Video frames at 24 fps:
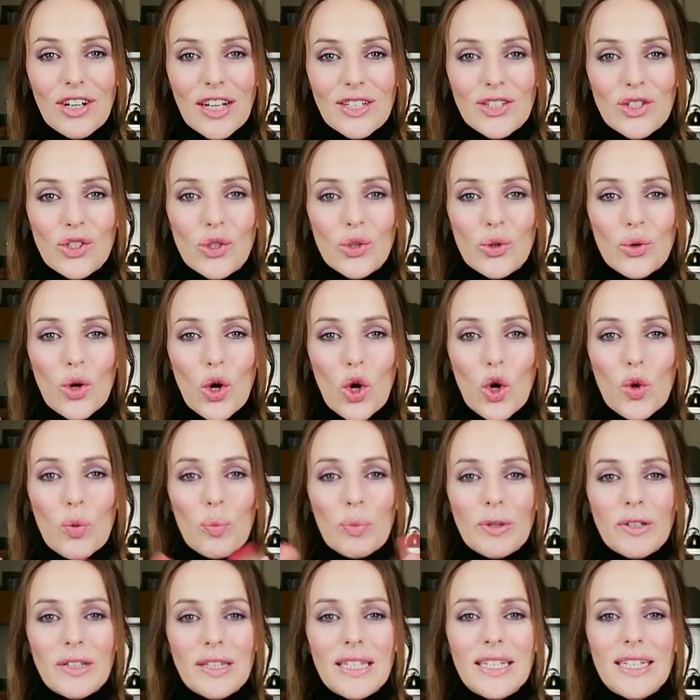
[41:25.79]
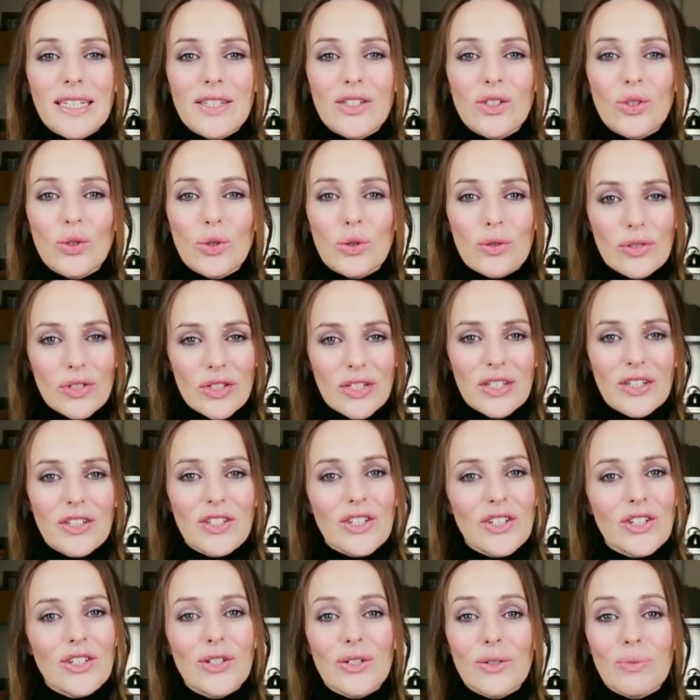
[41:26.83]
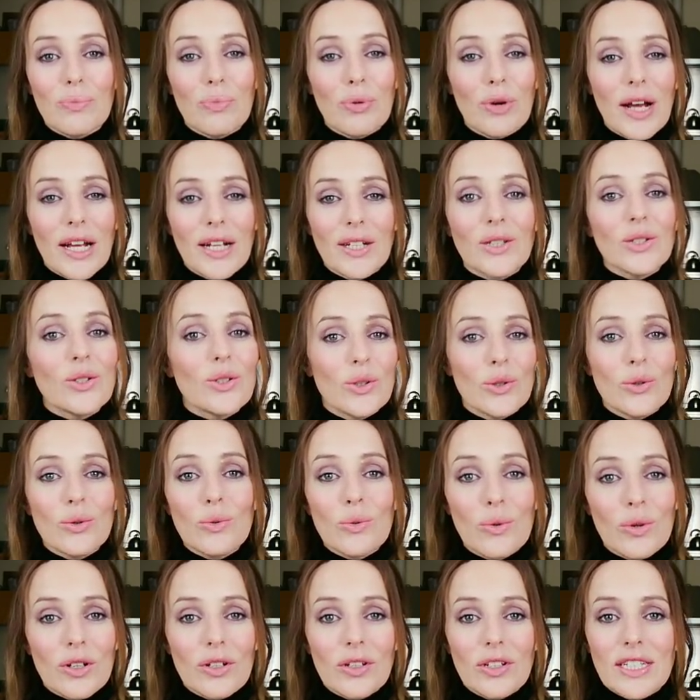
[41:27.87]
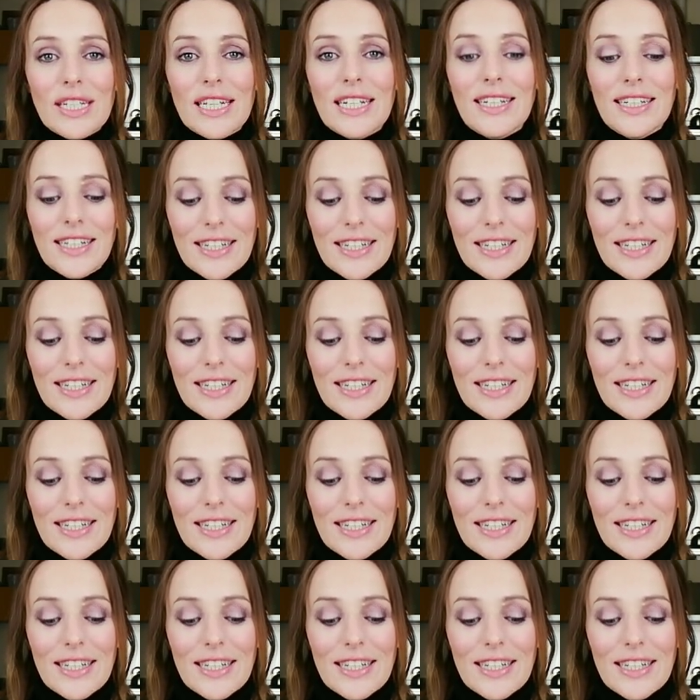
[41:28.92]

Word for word: as you open these doors into your brand new world and